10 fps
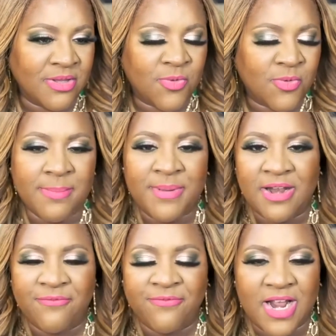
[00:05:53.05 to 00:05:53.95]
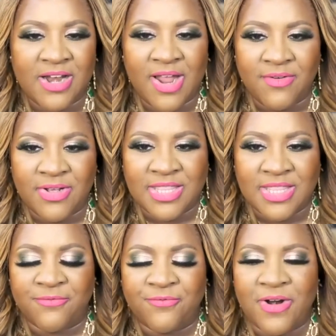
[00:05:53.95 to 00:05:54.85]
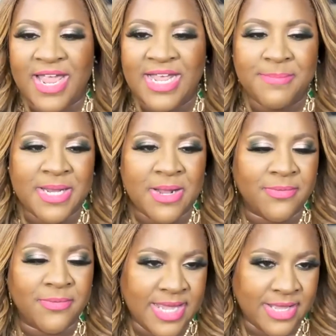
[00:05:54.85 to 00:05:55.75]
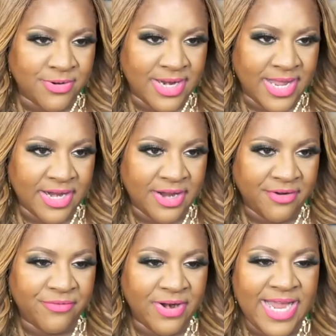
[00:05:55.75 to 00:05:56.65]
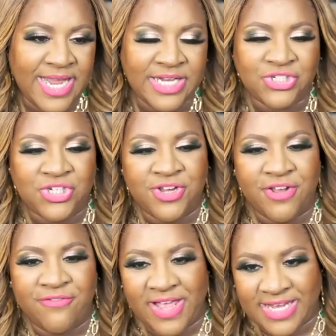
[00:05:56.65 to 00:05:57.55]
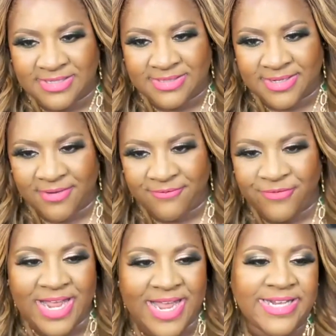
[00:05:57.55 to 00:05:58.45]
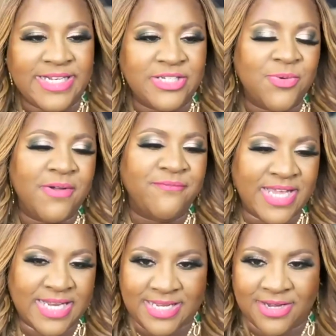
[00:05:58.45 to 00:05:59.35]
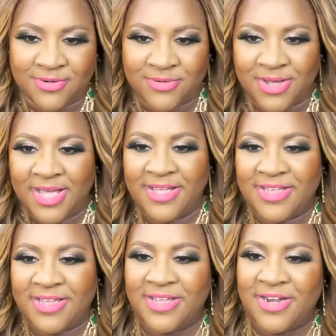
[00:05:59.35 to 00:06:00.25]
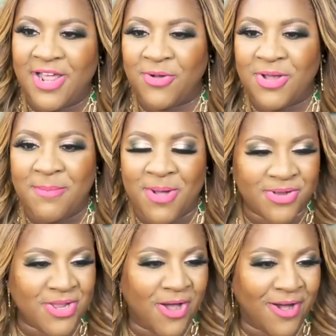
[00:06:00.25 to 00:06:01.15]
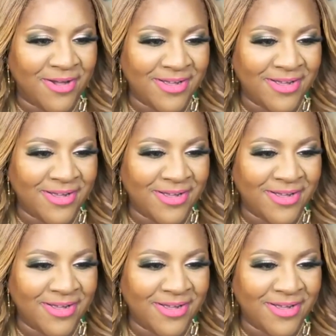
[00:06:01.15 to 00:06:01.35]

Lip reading: Quit being afraid of everything. Afraid to be on the internet. Afraid to show your face. Afraid to do a video. You know, come on, y'all.